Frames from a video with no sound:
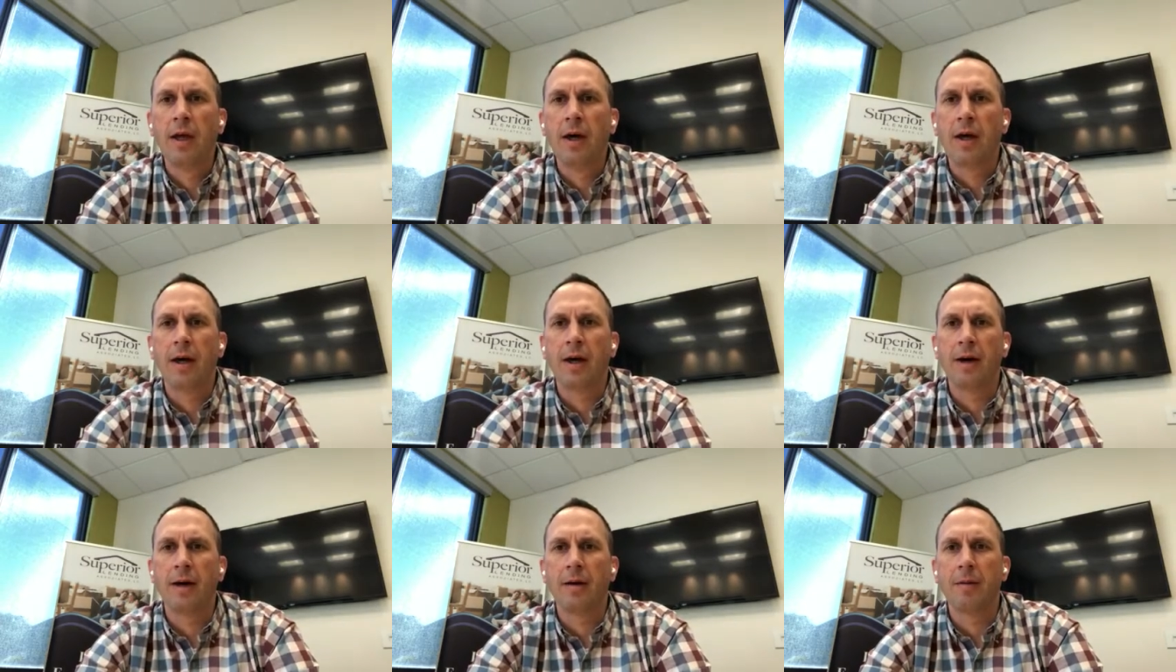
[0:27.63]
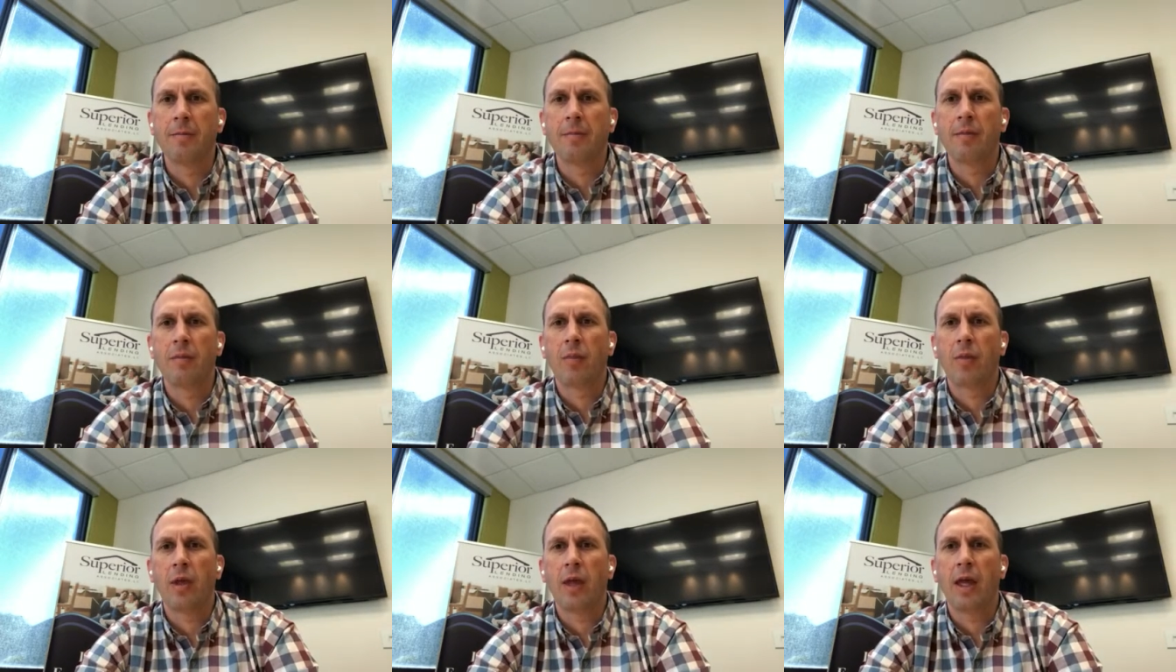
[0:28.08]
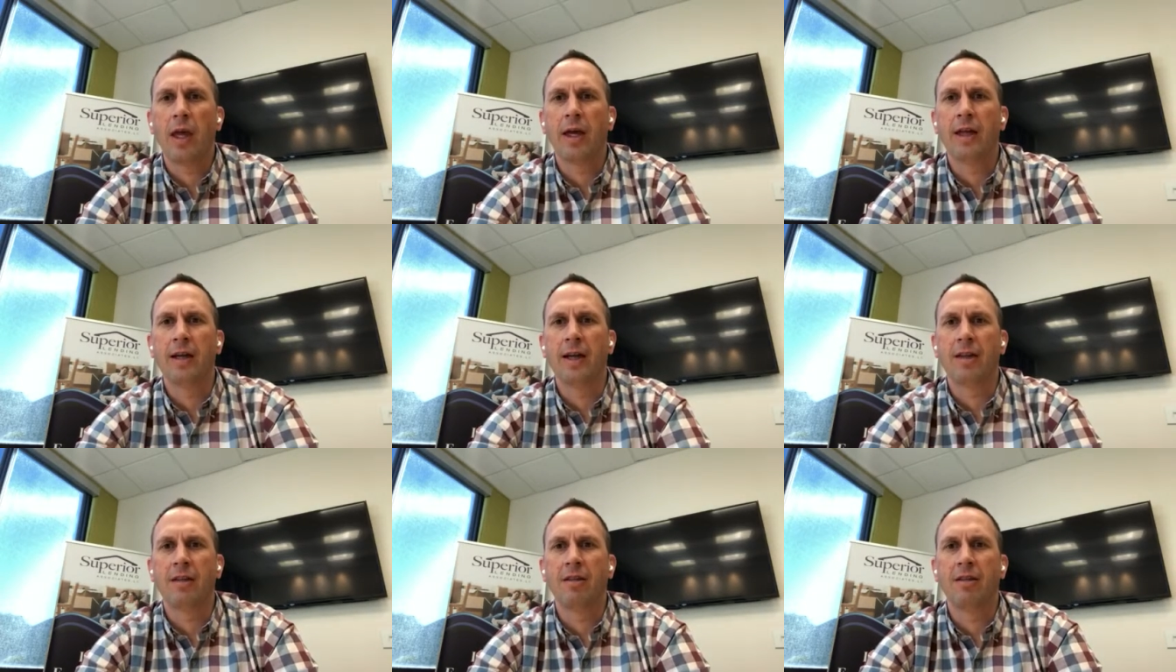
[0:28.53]
Um,
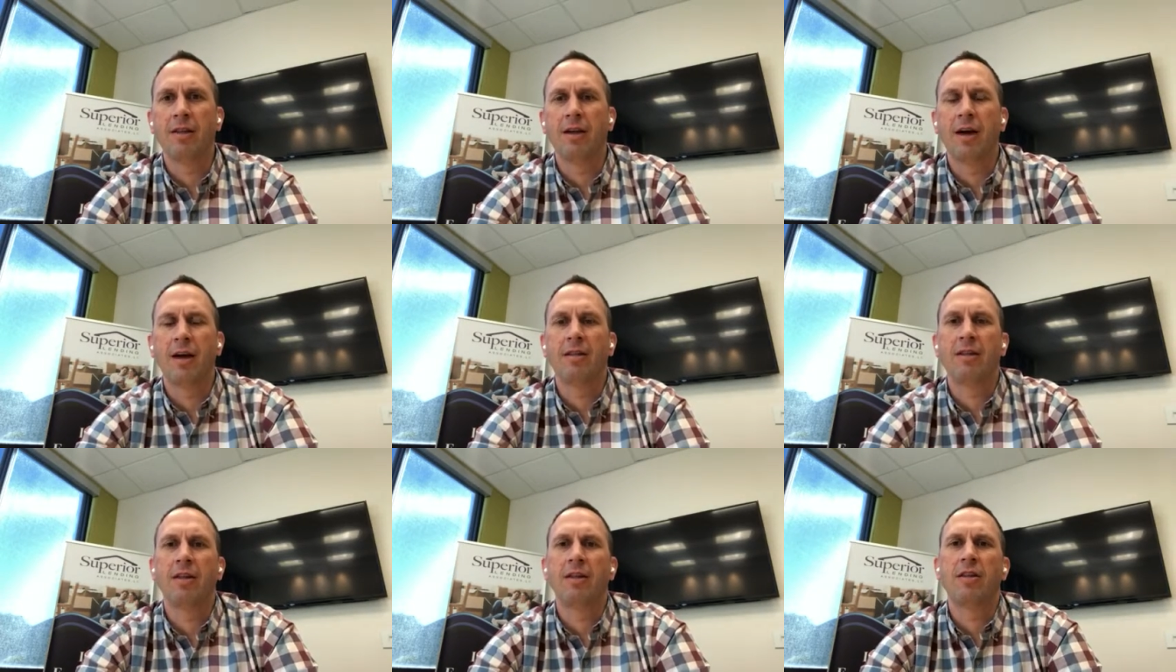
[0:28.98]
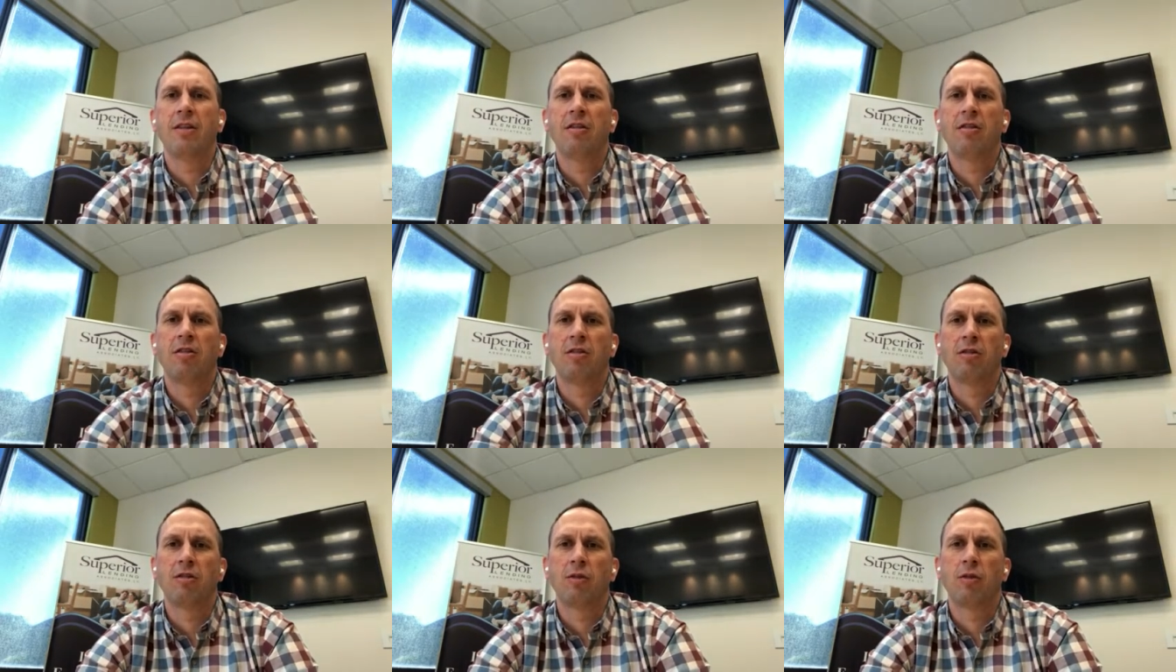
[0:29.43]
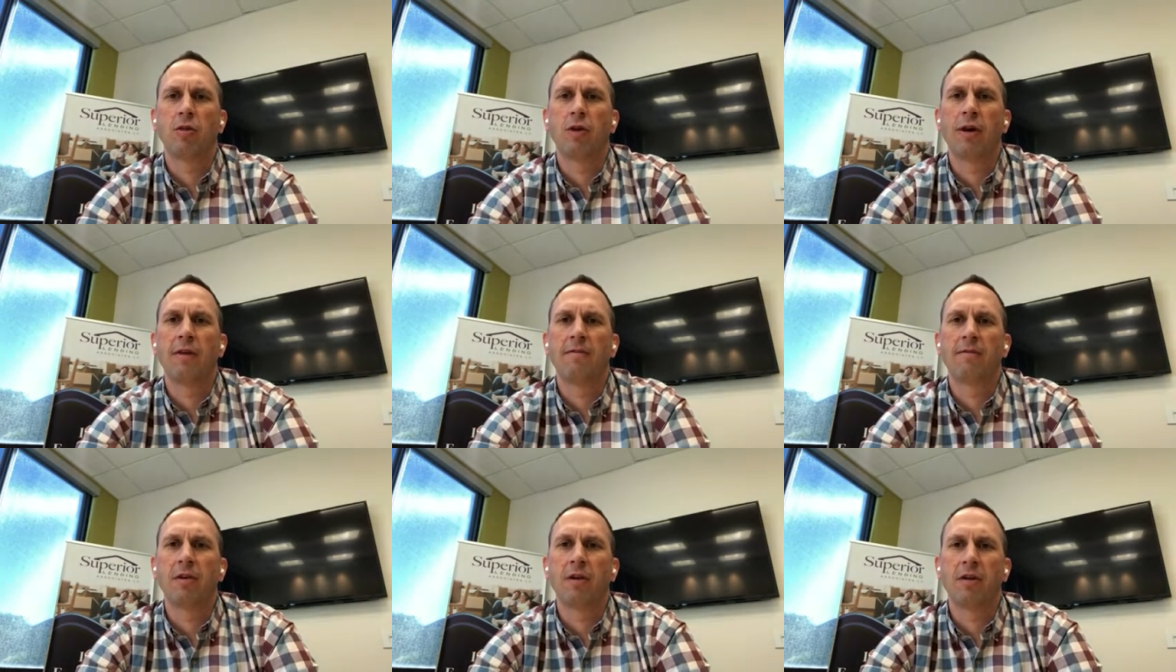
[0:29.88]
and I, I think this is
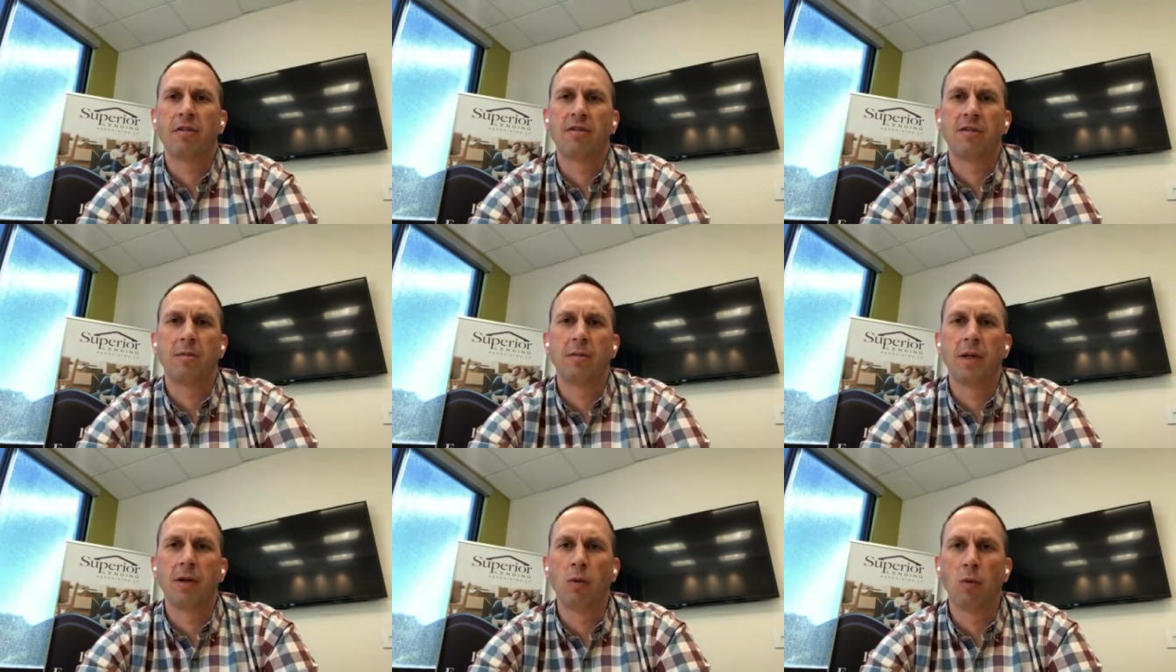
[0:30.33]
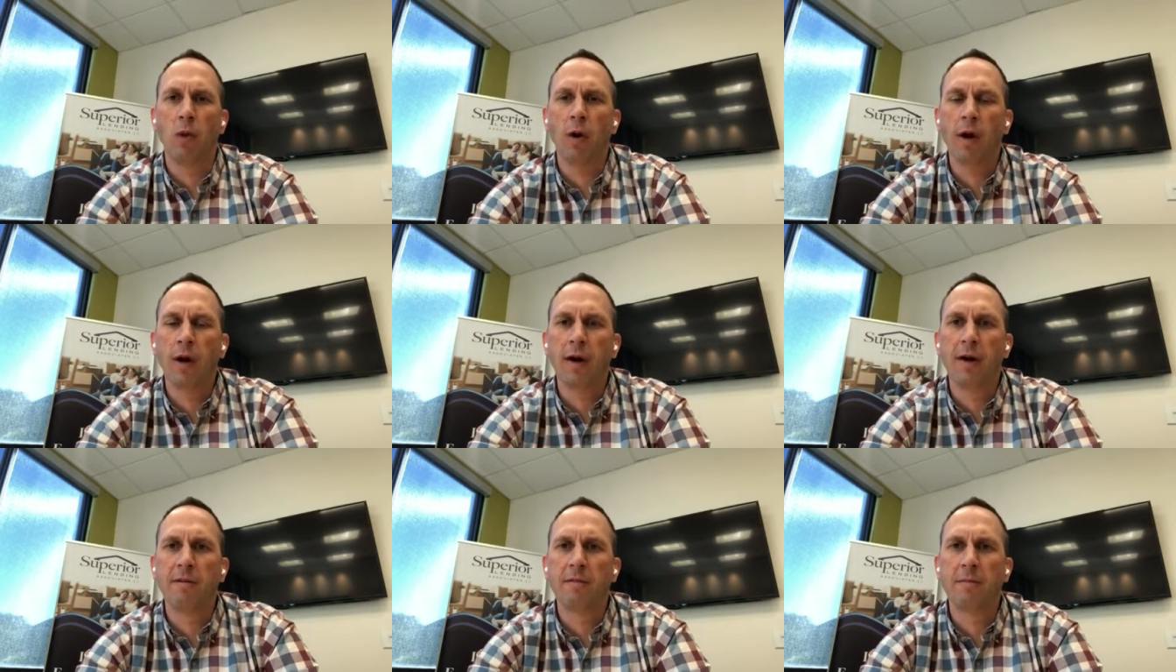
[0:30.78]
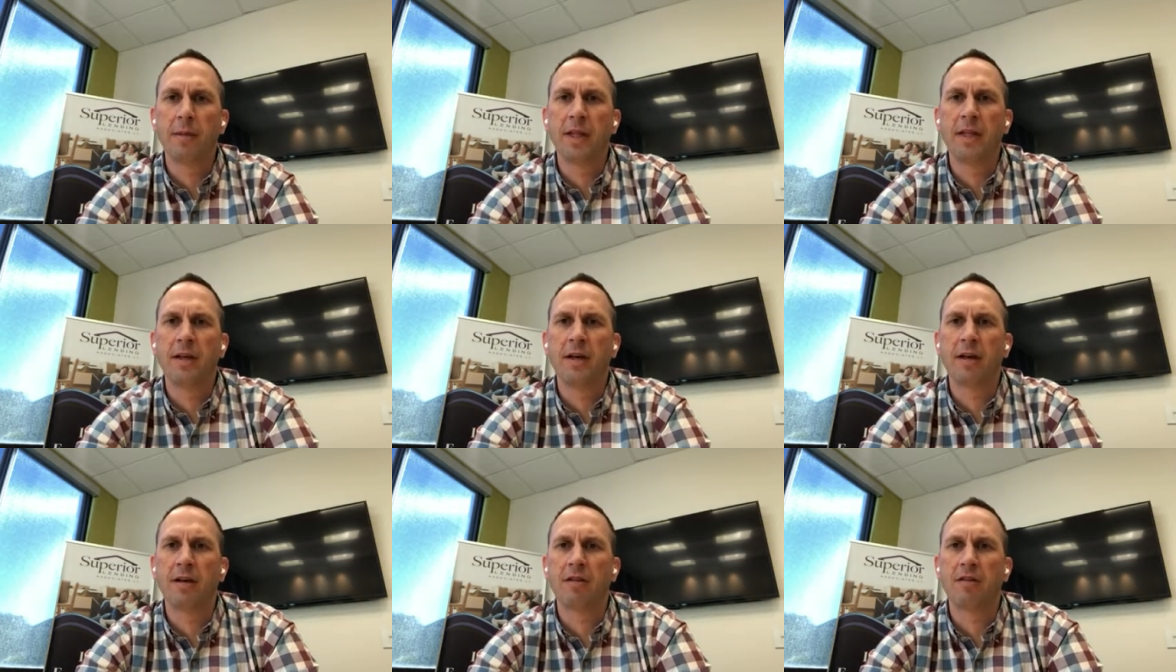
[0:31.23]
great for us to be aware of
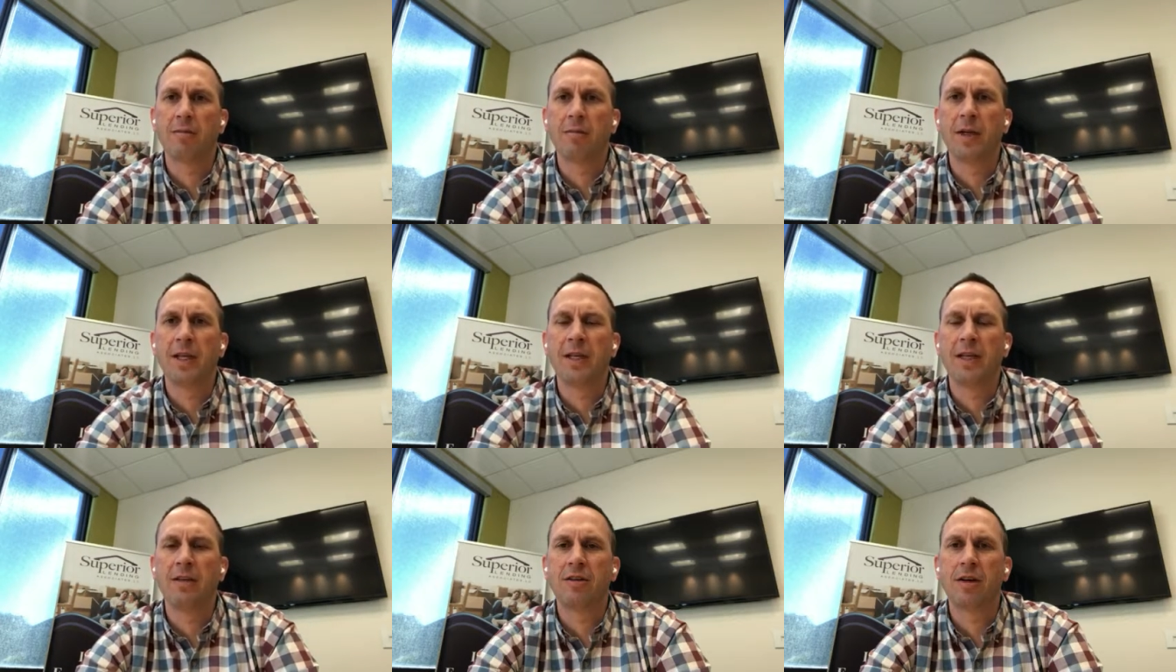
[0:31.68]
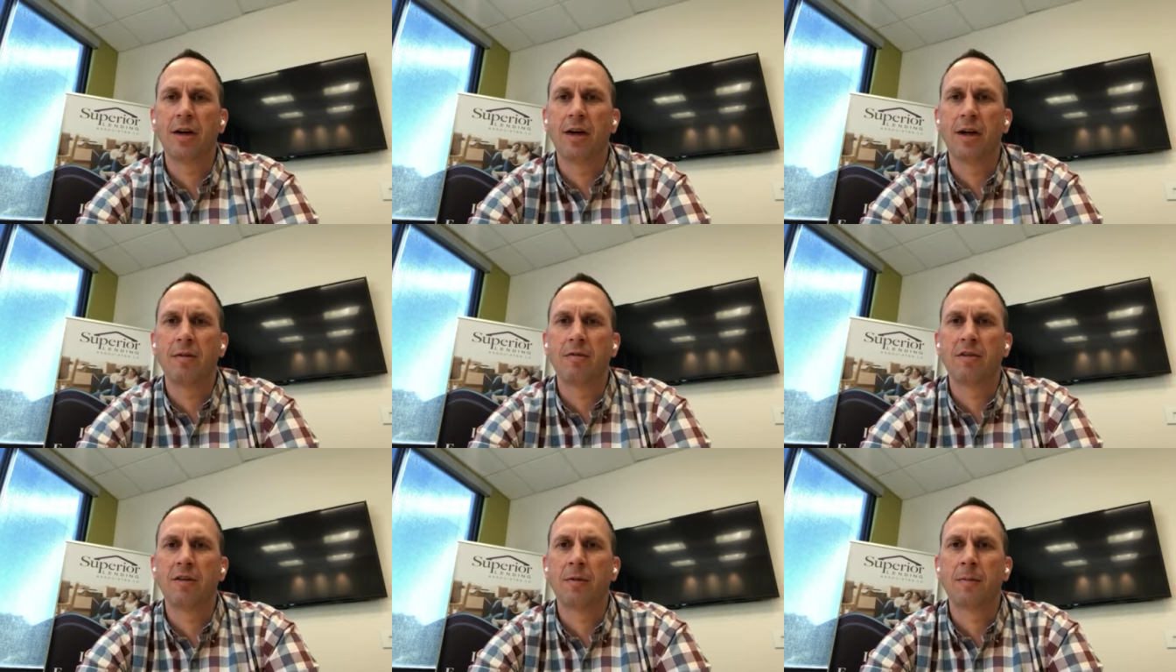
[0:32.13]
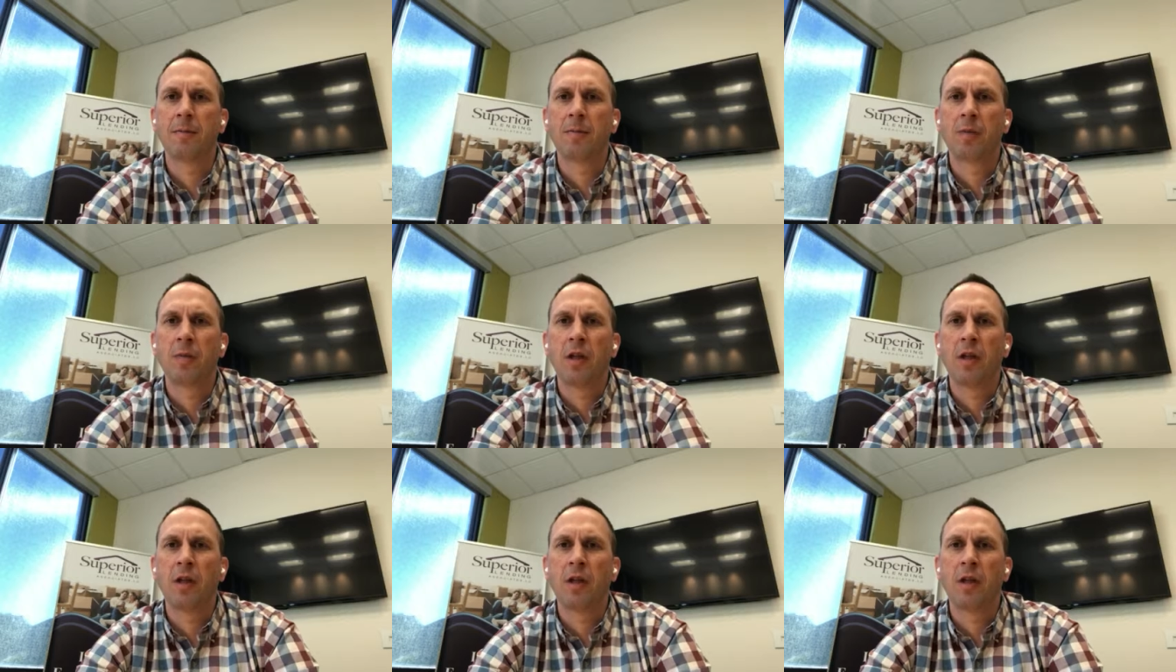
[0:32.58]
because many times